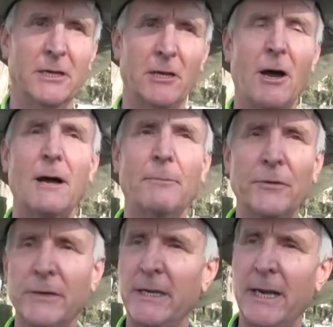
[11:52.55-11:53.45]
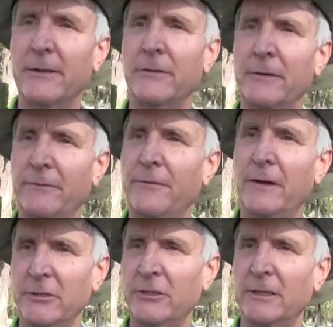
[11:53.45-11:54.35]
cobbled together to
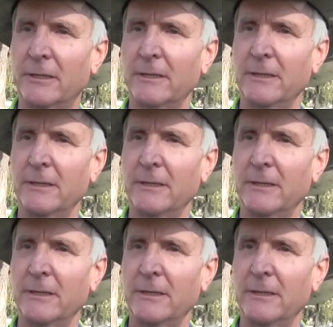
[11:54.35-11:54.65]
function.